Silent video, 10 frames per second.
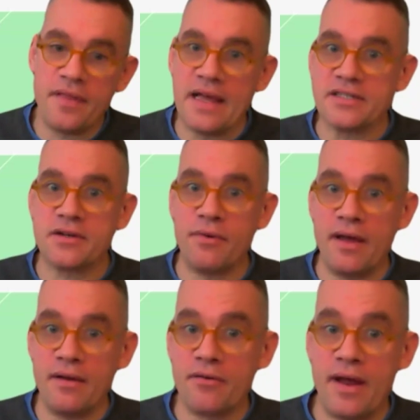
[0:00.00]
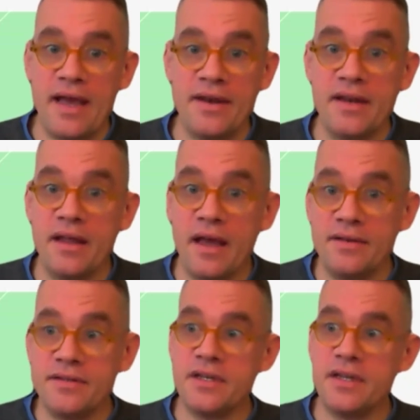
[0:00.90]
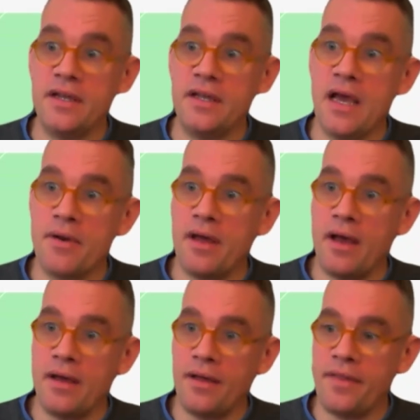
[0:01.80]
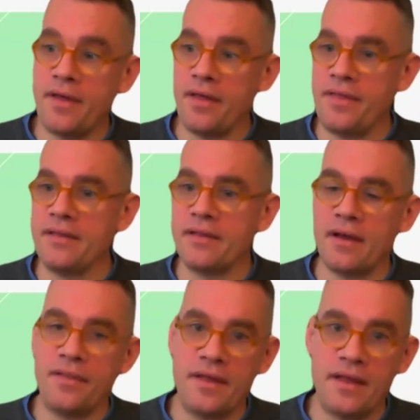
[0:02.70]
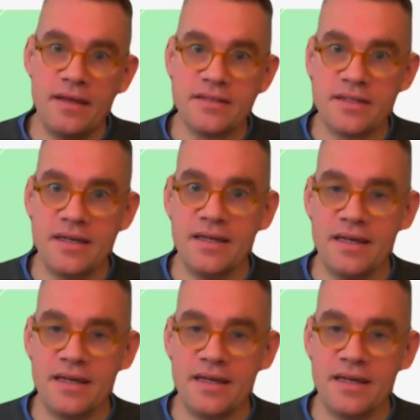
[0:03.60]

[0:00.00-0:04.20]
I think that's great, Andy, and I think it's